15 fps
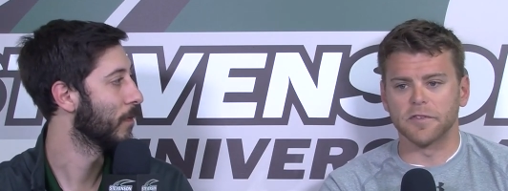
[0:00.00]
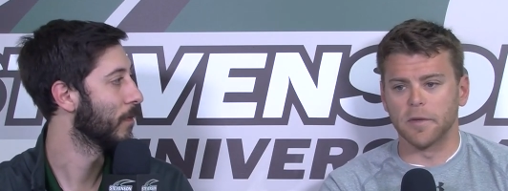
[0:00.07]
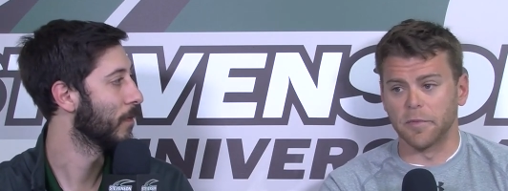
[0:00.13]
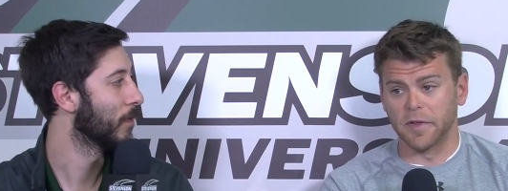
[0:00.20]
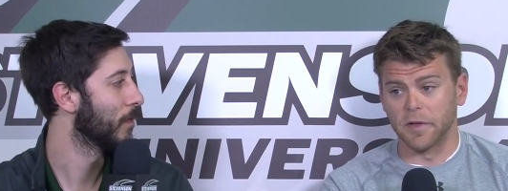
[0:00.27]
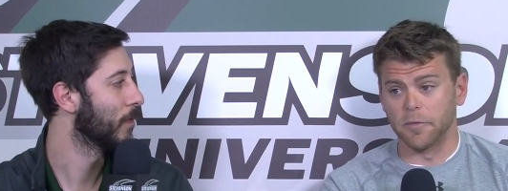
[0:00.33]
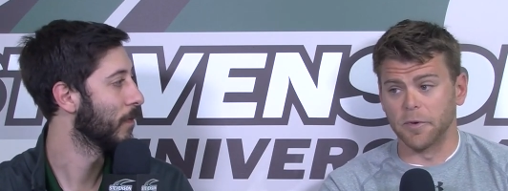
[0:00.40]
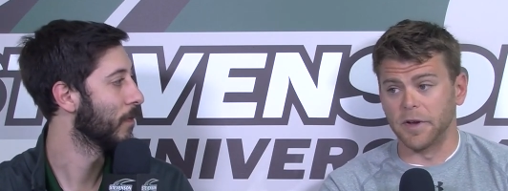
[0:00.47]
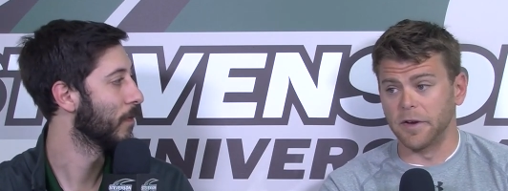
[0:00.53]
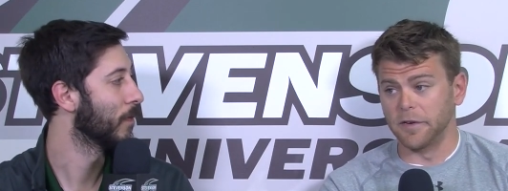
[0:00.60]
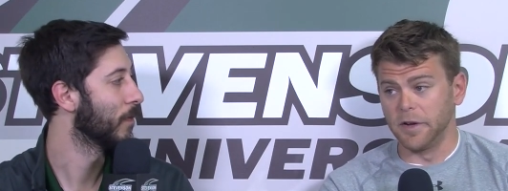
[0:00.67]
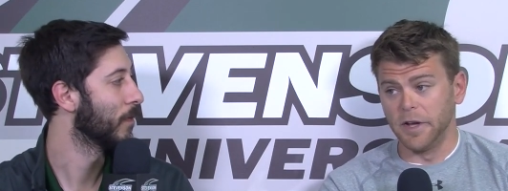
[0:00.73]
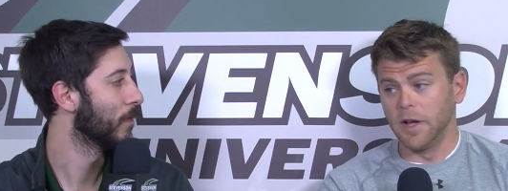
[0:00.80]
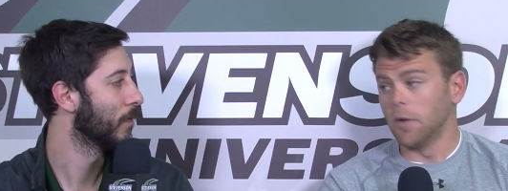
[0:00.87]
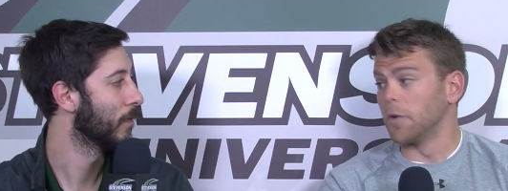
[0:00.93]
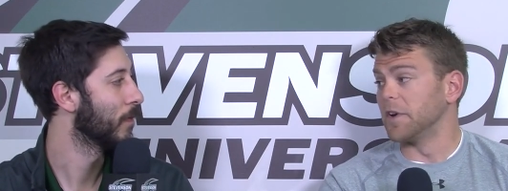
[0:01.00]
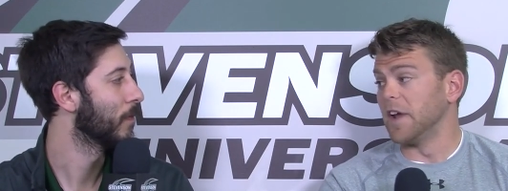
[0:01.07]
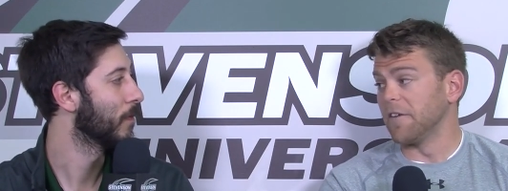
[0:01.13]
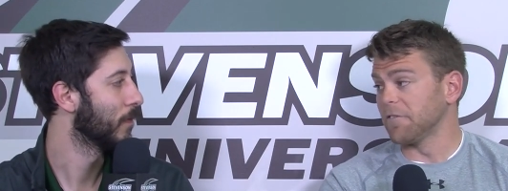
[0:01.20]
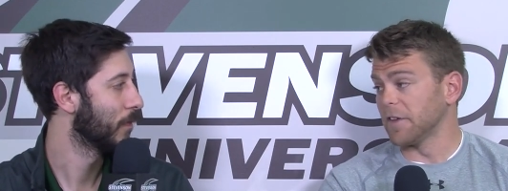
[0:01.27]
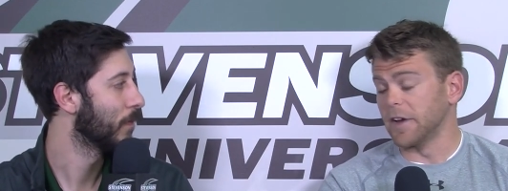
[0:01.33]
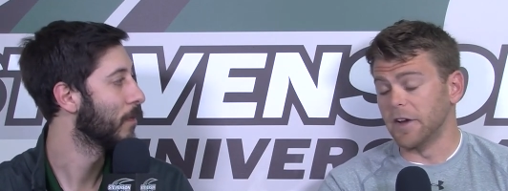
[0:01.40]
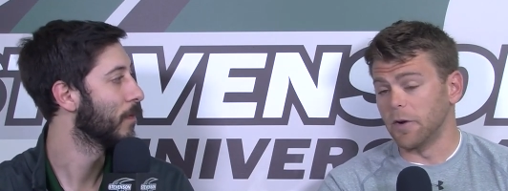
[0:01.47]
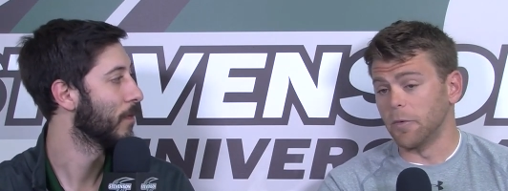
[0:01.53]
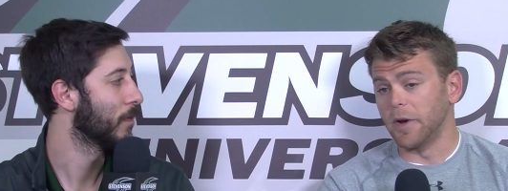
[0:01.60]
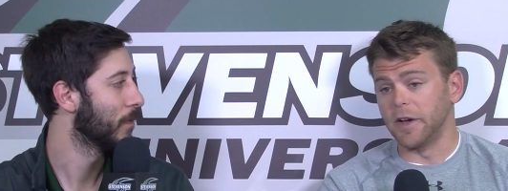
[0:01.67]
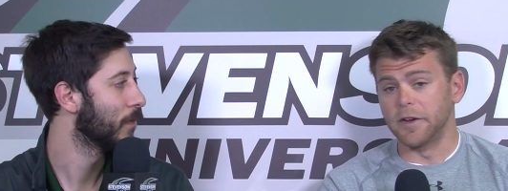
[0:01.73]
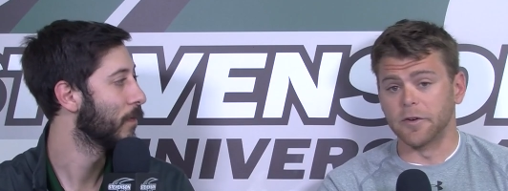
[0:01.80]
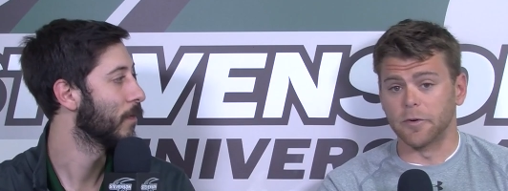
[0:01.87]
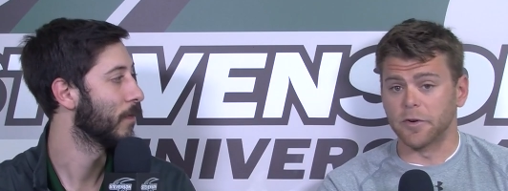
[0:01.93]
Speaker 1: something that we were definitely going to
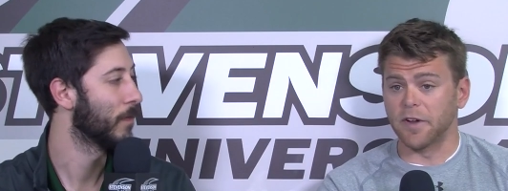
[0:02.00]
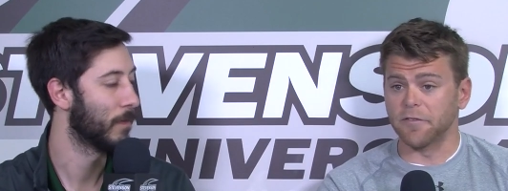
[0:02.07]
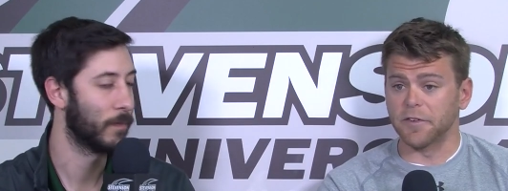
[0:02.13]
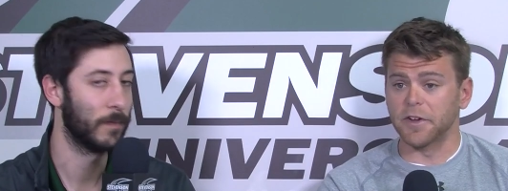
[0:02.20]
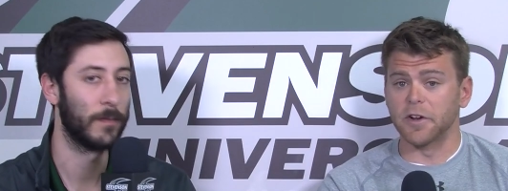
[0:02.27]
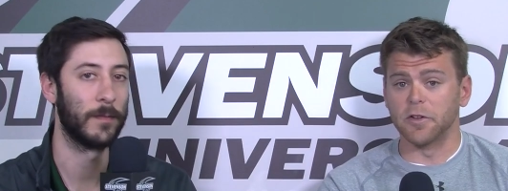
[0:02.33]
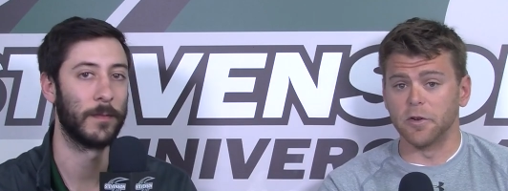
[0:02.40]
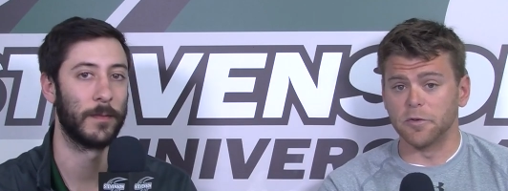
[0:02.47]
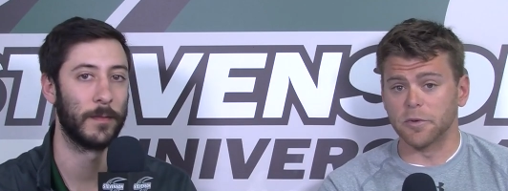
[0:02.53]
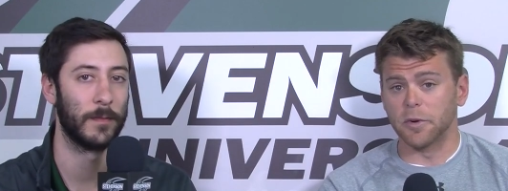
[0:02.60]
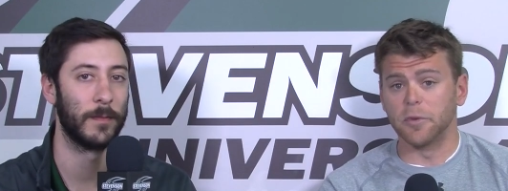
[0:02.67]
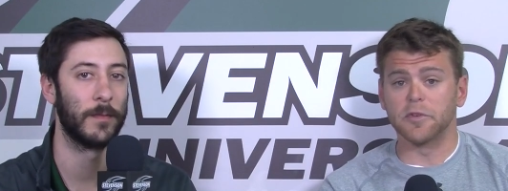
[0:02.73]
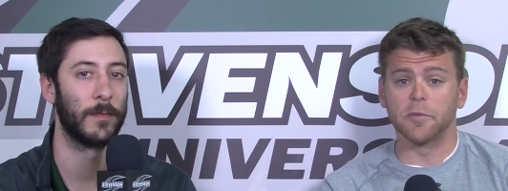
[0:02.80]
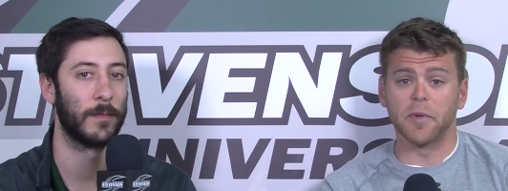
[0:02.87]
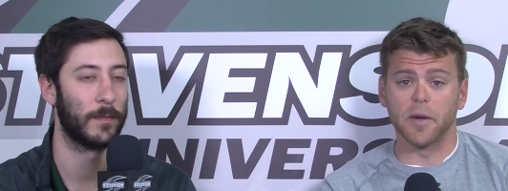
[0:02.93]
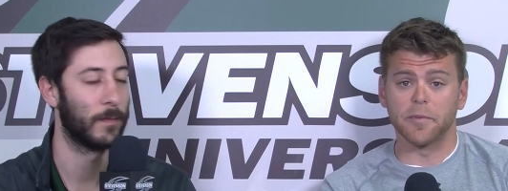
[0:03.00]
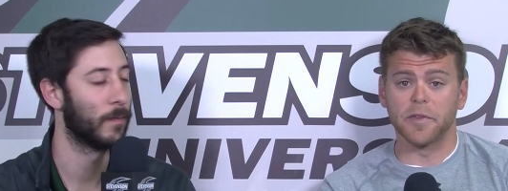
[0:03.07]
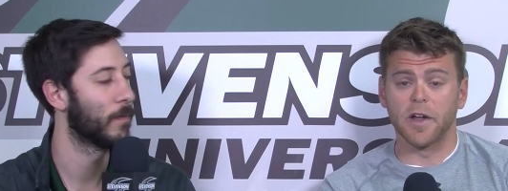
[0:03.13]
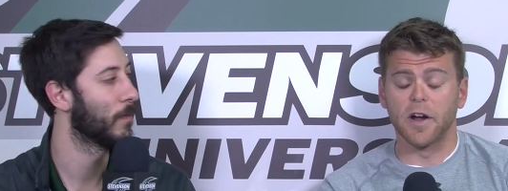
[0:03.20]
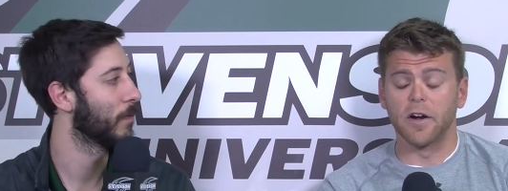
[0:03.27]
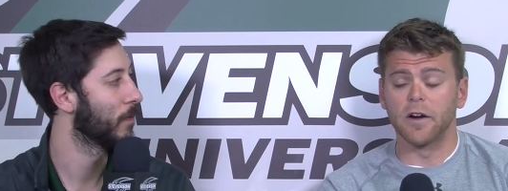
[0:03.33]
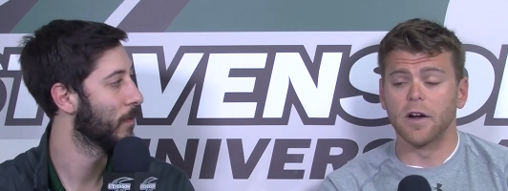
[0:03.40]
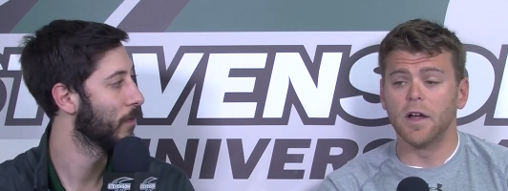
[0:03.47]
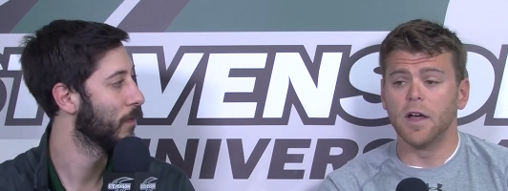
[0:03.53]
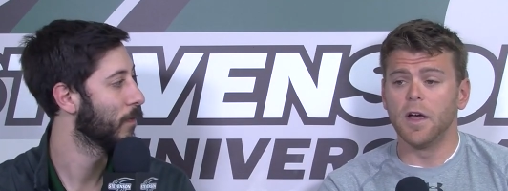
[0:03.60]
win or definitely going to lose. We knew it was going to be up in the air.